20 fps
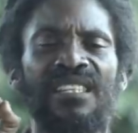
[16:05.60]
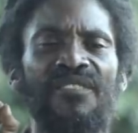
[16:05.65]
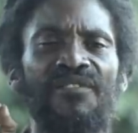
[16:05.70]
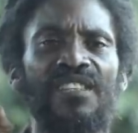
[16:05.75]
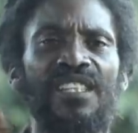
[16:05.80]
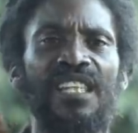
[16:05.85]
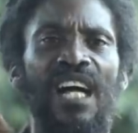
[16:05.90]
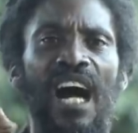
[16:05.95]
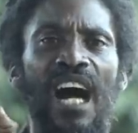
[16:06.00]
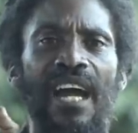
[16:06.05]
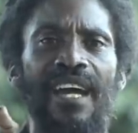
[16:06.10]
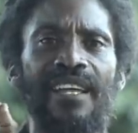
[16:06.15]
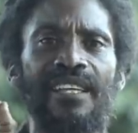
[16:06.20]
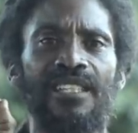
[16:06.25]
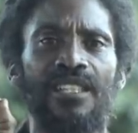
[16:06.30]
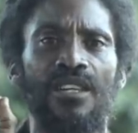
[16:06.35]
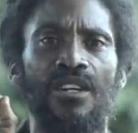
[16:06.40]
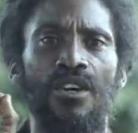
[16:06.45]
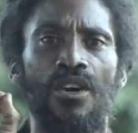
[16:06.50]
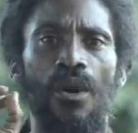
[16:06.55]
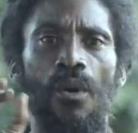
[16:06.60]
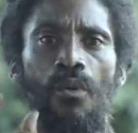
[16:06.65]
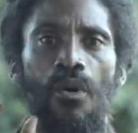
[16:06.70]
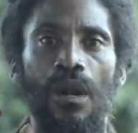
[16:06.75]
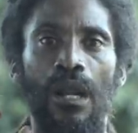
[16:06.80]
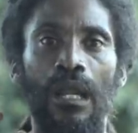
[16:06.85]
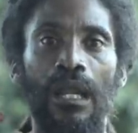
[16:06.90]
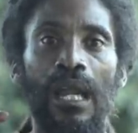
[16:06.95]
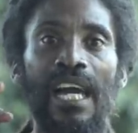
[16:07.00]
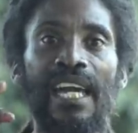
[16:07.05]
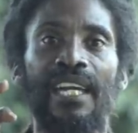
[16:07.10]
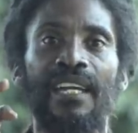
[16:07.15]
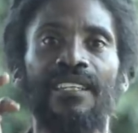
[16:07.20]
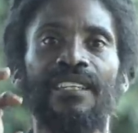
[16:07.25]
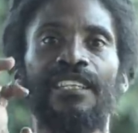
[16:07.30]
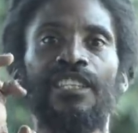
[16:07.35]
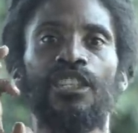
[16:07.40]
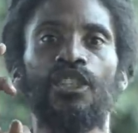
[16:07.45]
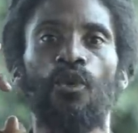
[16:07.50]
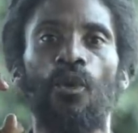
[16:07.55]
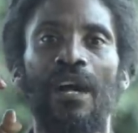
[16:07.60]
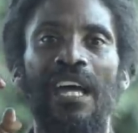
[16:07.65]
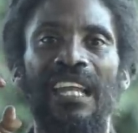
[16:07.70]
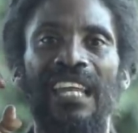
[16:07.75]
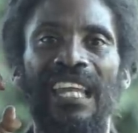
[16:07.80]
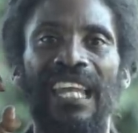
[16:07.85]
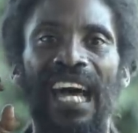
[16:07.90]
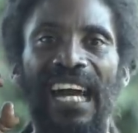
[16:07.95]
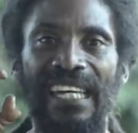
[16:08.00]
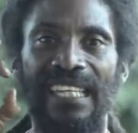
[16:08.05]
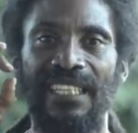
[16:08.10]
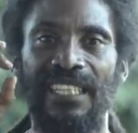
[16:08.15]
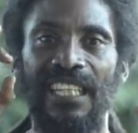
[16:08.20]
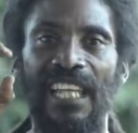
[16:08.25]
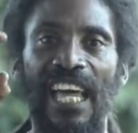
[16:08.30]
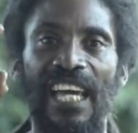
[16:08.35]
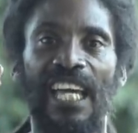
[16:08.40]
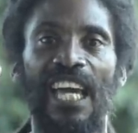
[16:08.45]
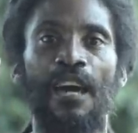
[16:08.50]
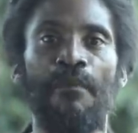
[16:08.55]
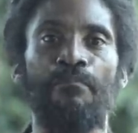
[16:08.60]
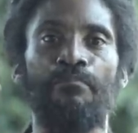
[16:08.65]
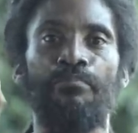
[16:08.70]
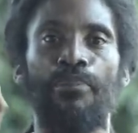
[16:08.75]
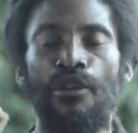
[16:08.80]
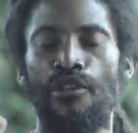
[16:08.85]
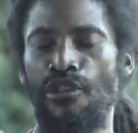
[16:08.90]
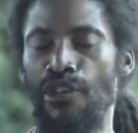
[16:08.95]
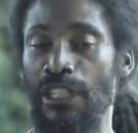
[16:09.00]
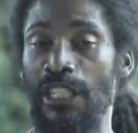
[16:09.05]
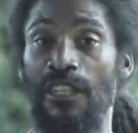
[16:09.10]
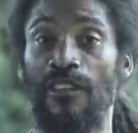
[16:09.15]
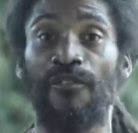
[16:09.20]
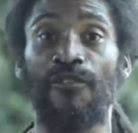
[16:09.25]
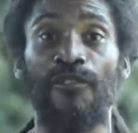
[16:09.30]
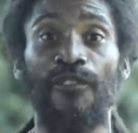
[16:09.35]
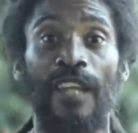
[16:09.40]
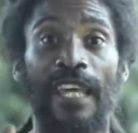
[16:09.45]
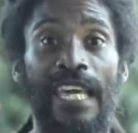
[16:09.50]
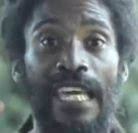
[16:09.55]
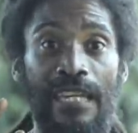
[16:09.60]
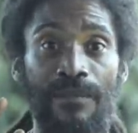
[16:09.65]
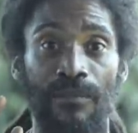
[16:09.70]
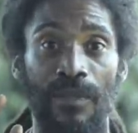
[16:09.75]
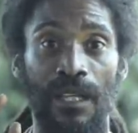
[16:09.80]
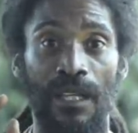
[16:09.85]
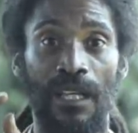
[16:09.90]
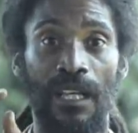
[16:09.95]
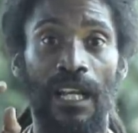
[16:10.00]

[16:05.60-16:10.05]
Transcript: of his eyes were likened unto a light, like a burning flame,